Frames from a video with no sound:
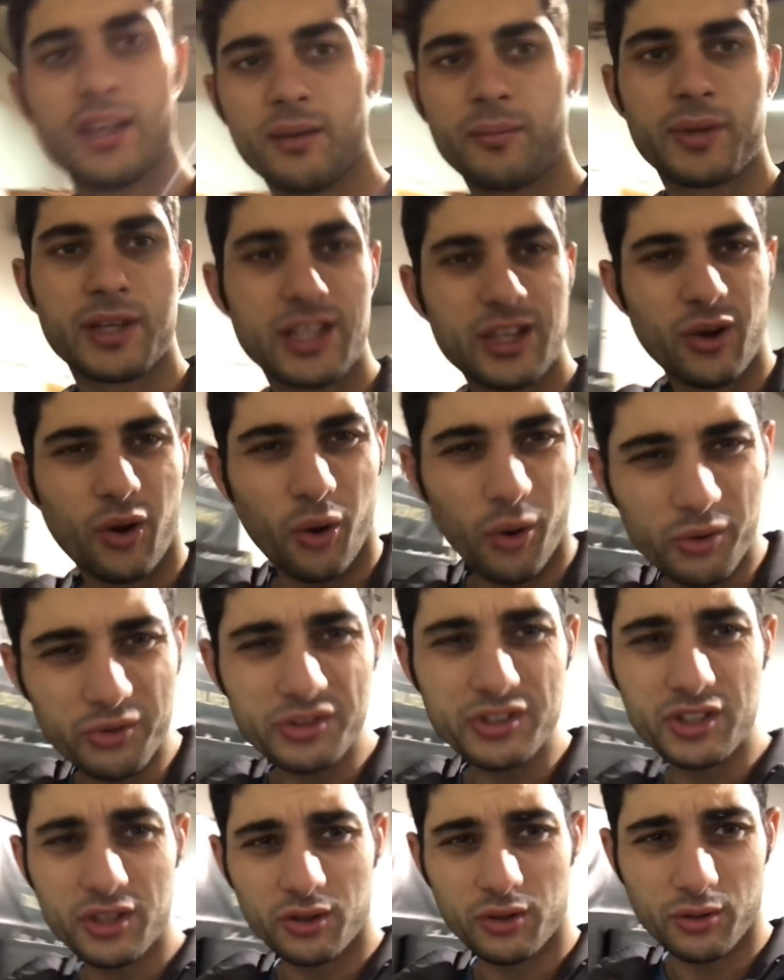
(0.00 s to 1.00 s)
but you
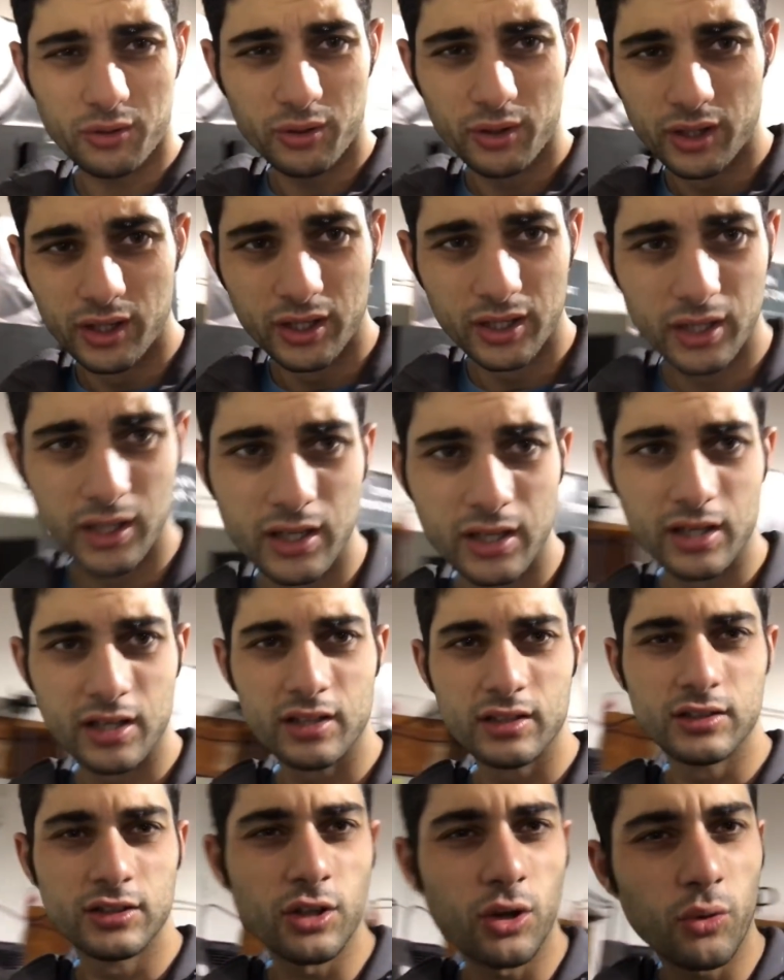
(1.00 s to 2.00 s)
also
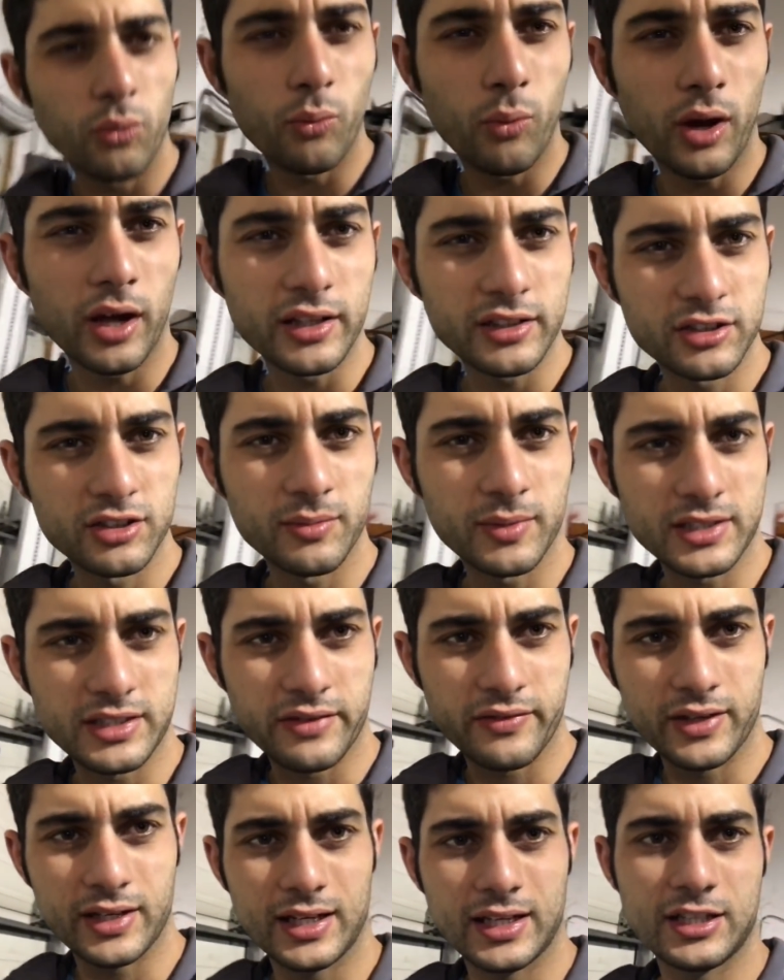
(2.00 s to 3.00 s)
don't want too much
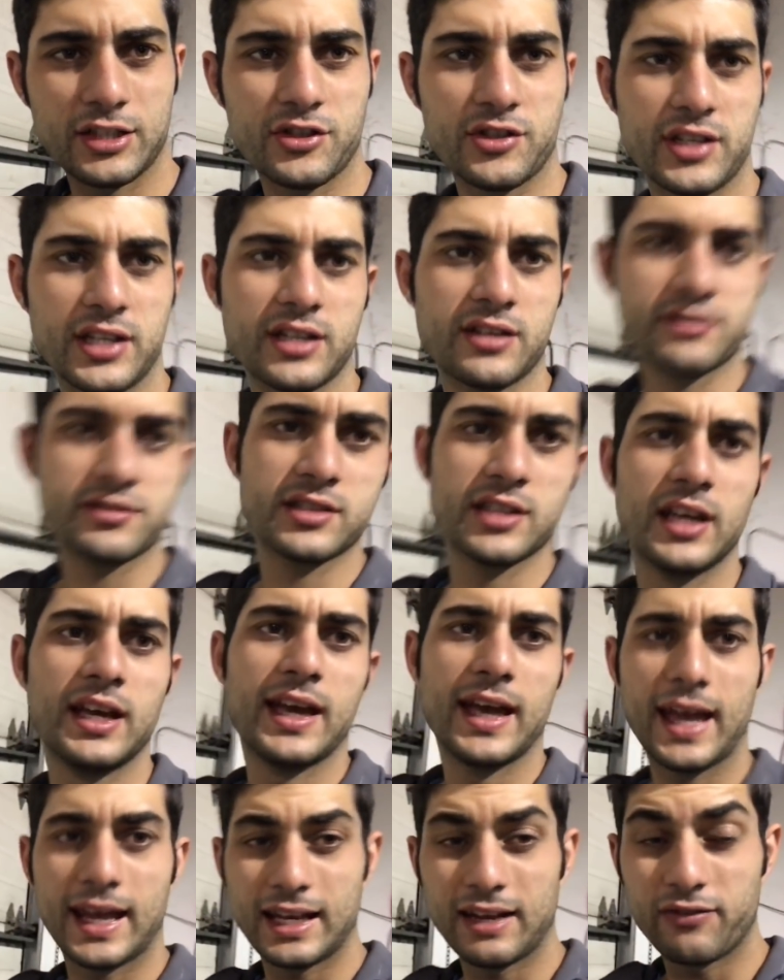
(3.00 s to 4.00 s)
of it in your ears,
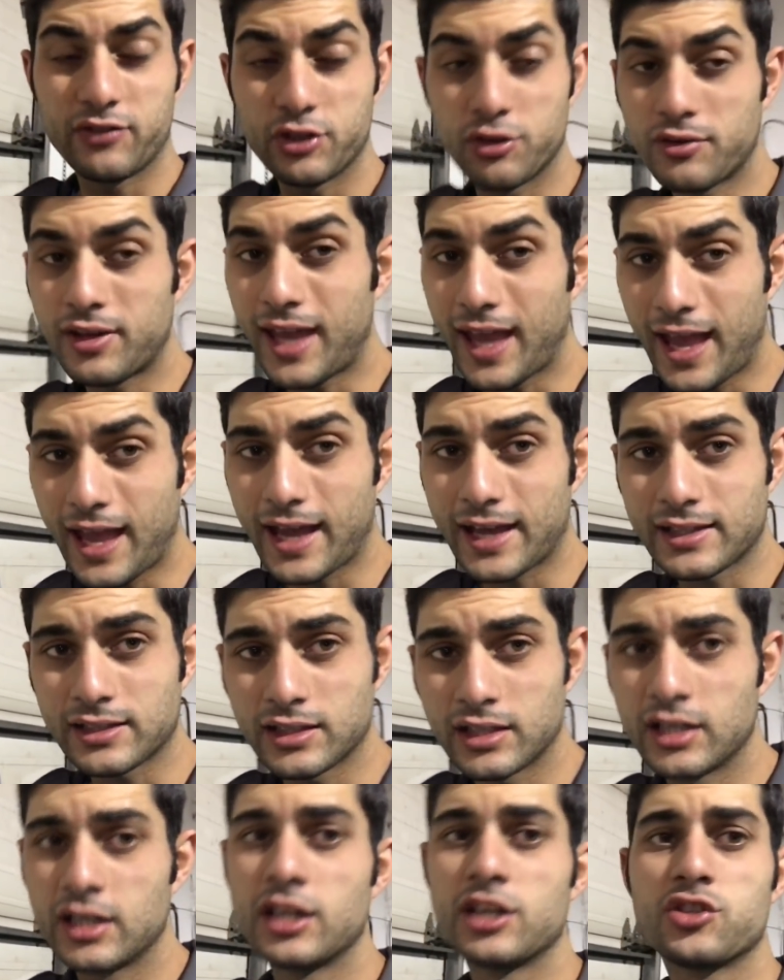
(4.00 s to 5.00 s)
and if you can,
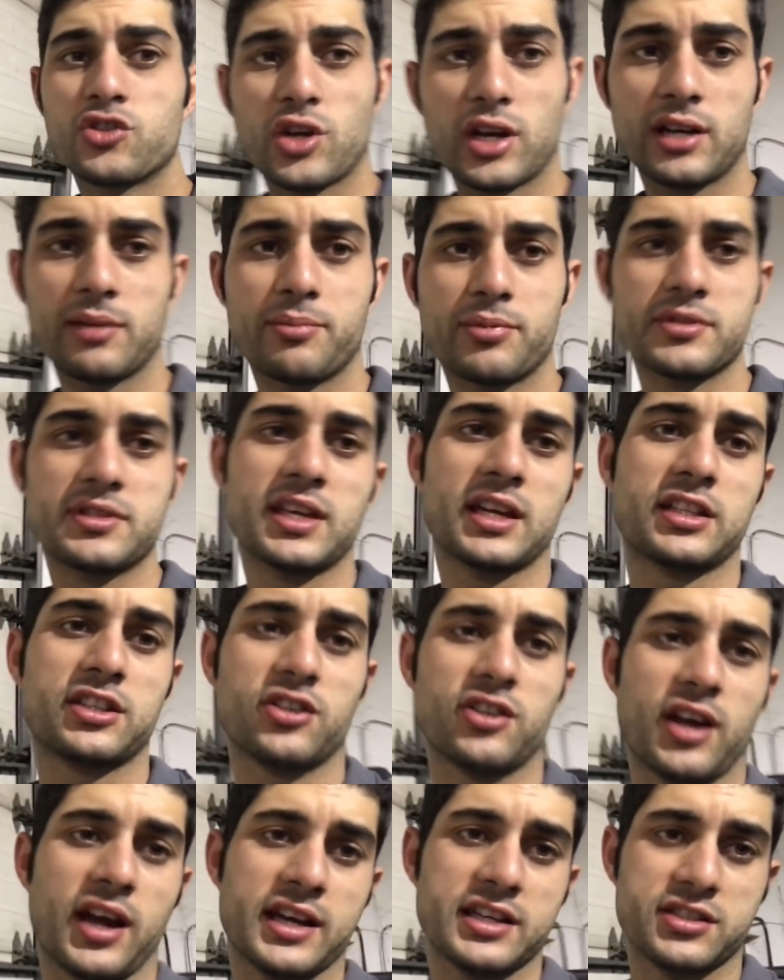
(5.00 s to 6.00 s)
try to protect
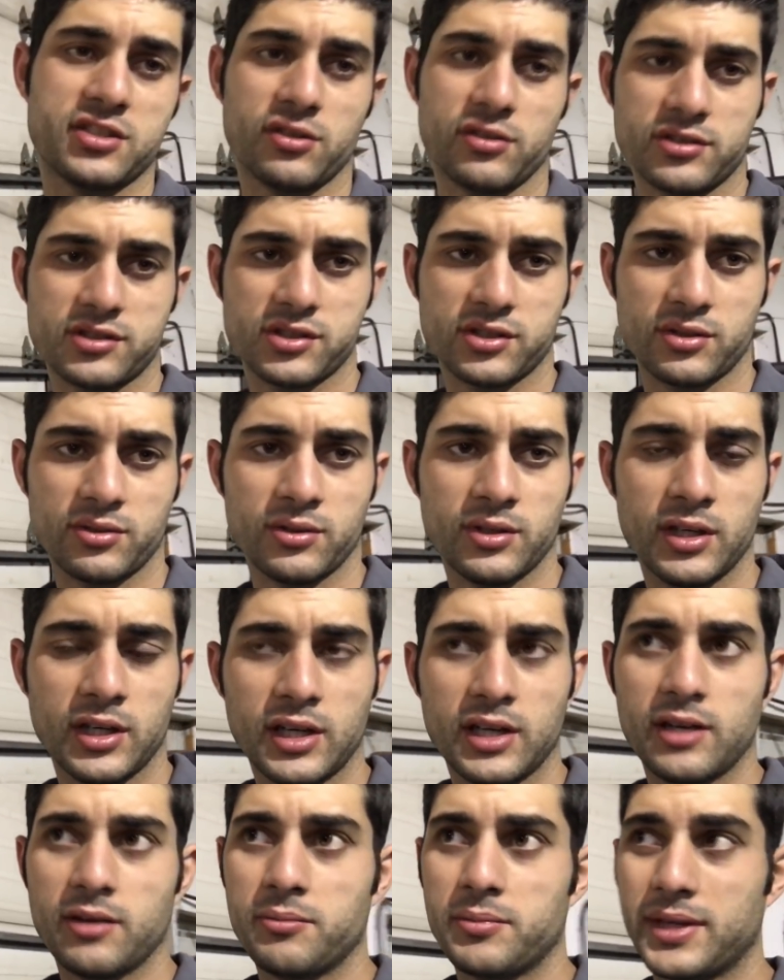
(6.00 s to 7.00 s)
your eyes also,
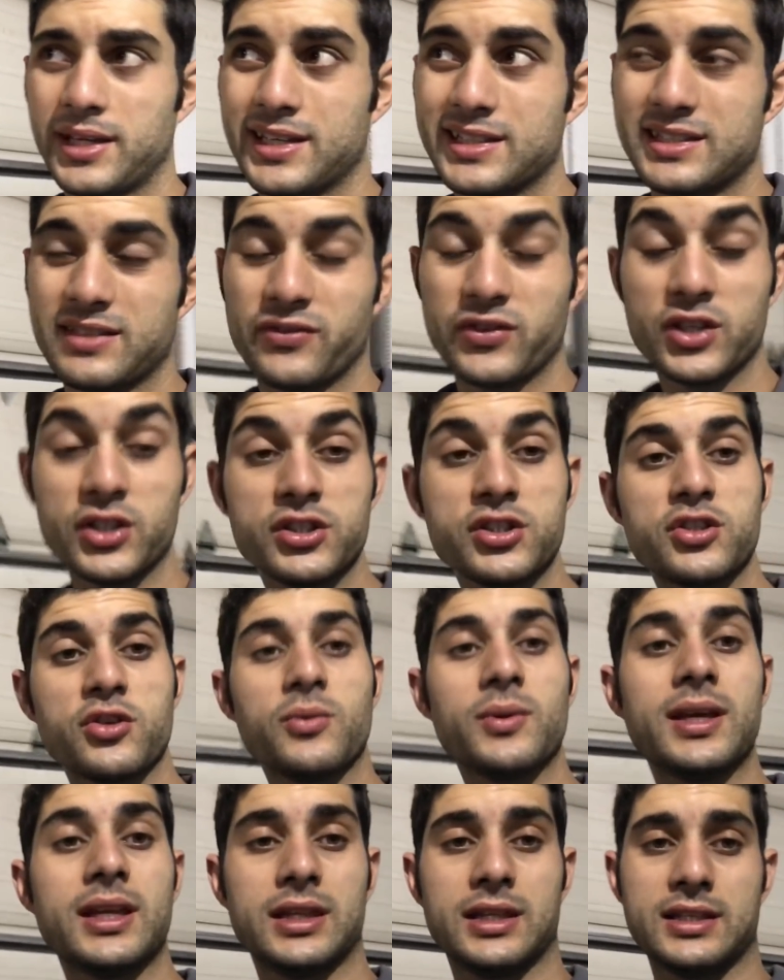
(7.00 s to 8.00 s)
because if you're
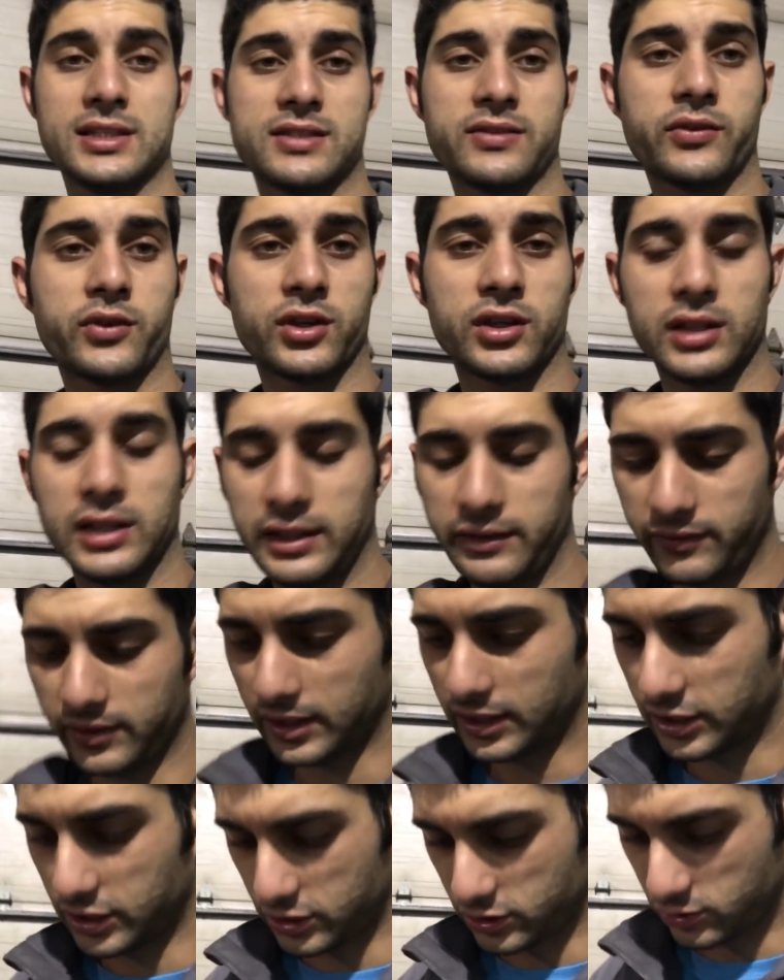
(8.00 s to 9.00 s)
doing this for a
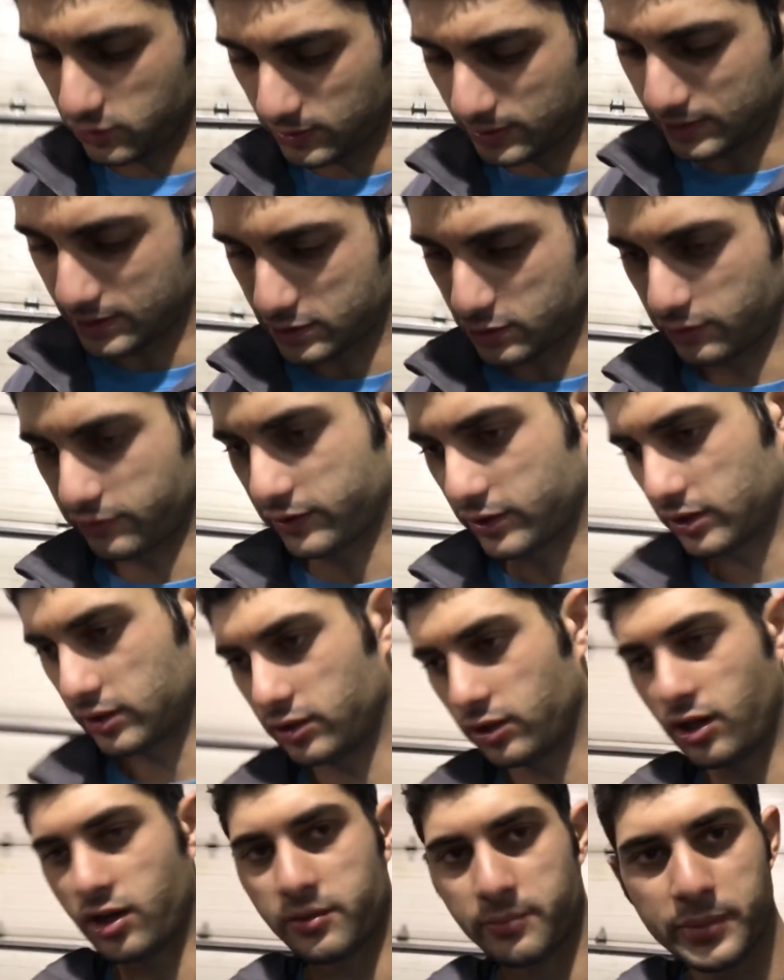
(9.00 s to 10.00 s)
living and you're doing this over a
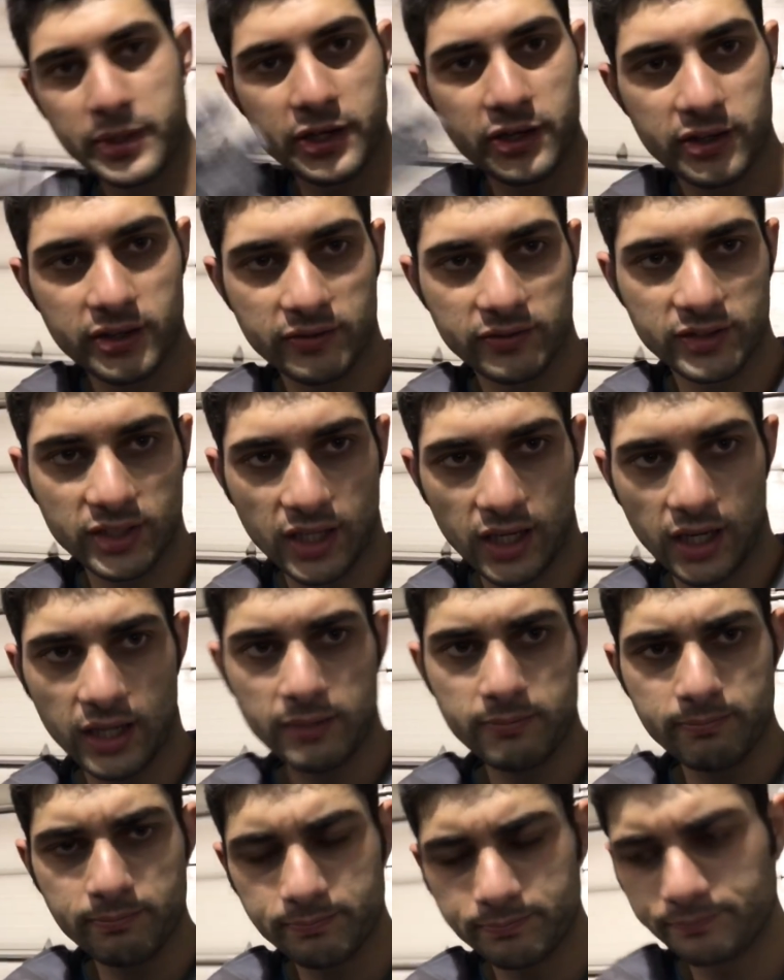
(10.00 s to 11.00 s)
long period of
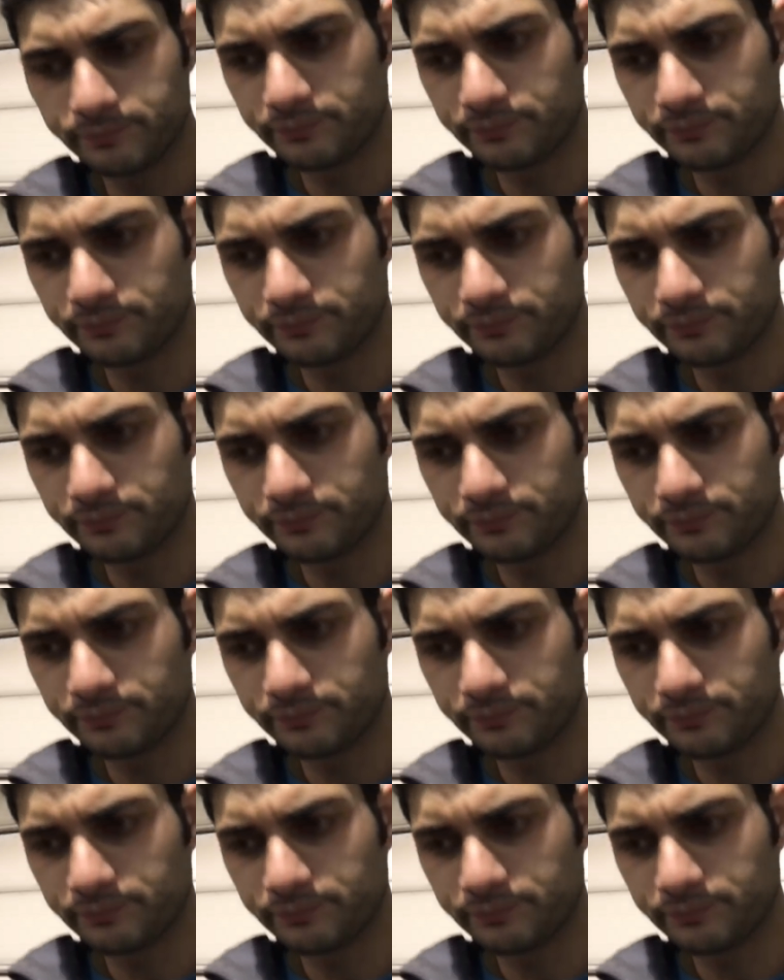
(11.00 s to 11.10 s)
time,